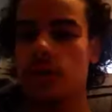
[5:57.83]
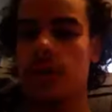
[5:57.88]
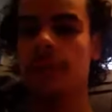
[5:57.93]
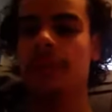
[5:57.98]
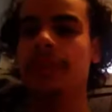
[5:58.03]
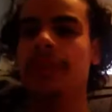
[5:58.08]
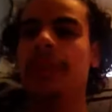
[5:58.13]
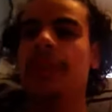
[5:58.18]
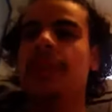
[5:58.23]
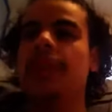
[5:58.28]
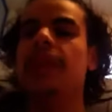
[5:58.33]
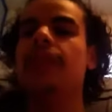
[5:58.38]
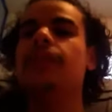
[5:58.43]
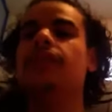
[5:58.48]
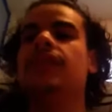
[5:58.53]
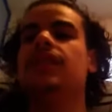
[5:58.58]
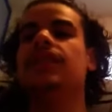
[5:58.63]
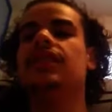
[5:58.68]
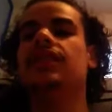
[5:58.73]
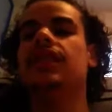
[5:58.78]
And
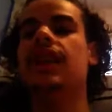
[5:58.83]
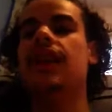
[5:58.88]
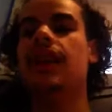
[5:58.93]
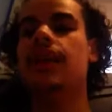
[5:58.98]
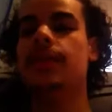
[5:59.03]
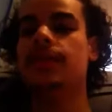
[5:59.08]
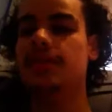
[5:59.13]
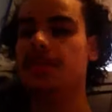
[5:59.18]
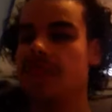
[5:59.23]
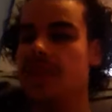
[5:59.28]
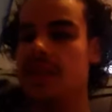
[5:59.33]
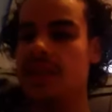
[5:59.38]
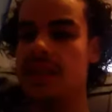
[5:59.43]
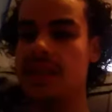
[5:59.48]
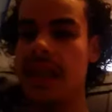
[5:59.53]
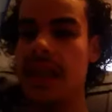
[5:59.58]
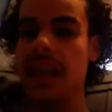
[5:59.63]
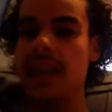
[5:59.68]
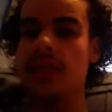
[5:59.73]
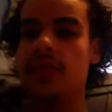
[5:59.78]
even Islam is
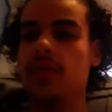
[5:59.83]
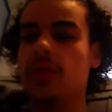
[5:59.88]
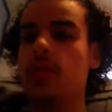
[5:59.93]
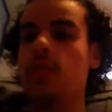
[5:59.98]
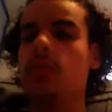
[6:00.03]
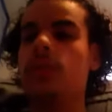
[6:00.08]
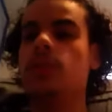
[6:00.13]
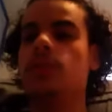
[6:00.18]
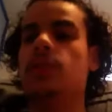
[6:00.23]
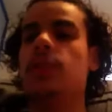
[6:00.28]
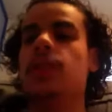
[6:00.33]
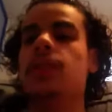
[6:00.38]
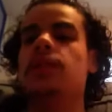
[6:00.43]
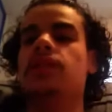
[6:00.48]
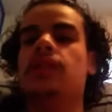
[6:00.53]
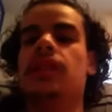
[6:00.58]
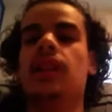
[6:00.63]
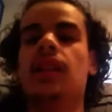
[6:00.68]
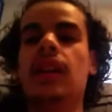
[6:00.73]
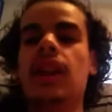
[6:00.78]
that too, in a way.
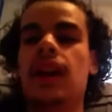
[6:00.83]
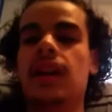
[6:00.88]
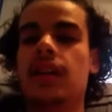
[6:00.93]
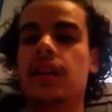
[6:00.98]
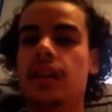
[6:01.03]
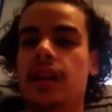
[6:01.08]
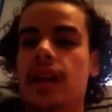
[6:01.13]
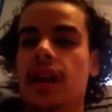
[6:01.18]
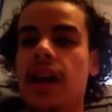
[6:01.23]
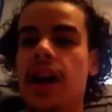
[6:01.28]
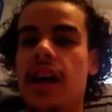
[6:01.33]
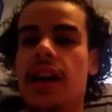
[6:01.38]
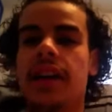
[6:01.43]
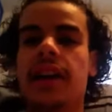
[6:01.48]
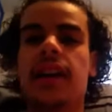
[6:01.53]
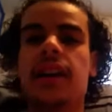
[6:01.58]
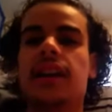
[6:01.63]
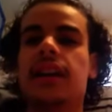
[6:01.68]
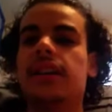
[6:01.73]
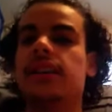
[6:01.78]
There's a lot of, I
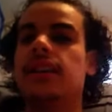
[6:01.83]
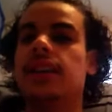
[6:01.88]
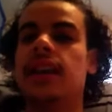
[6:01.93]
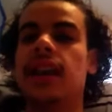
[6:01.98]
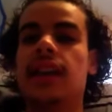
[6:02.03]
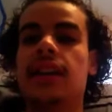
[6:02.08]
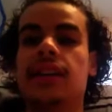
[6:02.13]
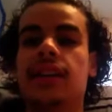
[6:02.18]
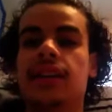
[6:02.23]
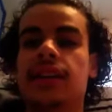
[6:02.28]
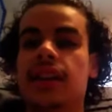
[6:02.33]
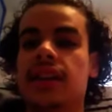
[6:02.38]
could connect a lot of dots.